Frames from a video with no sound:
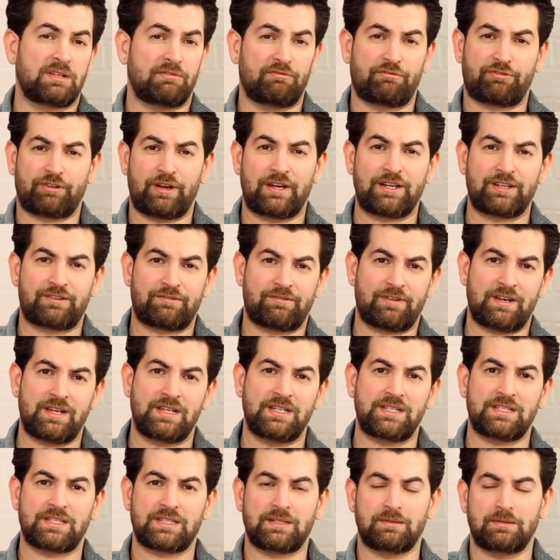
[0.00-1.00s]
some French
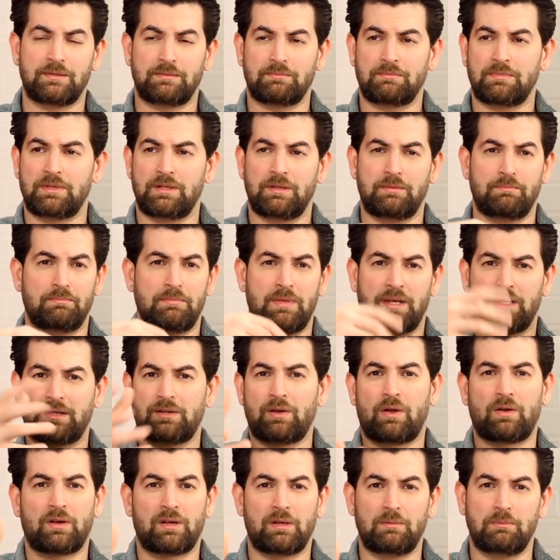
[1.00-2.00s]
fries, a, a
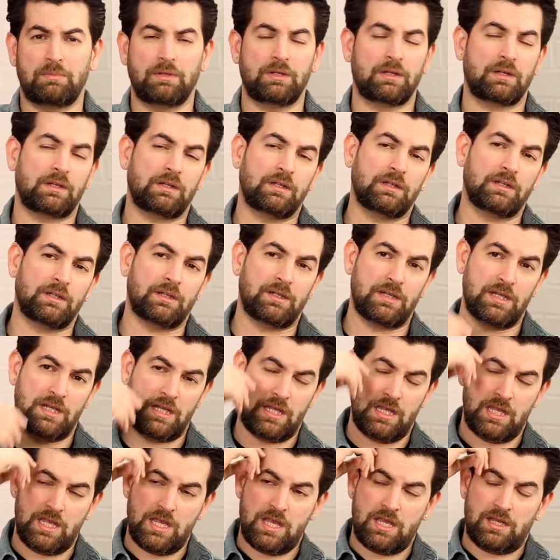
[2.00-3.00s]
McDonald's burger.
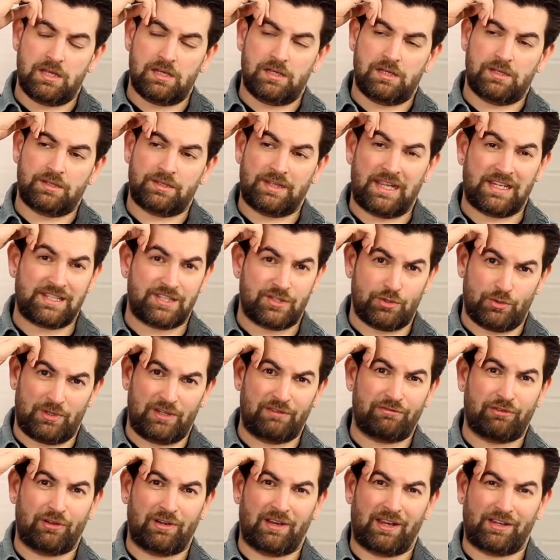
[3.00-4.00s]
Uh, that's
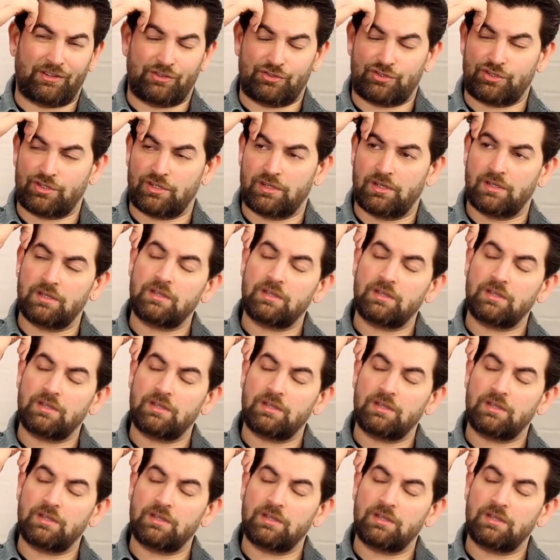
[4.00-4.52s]
only for lunch.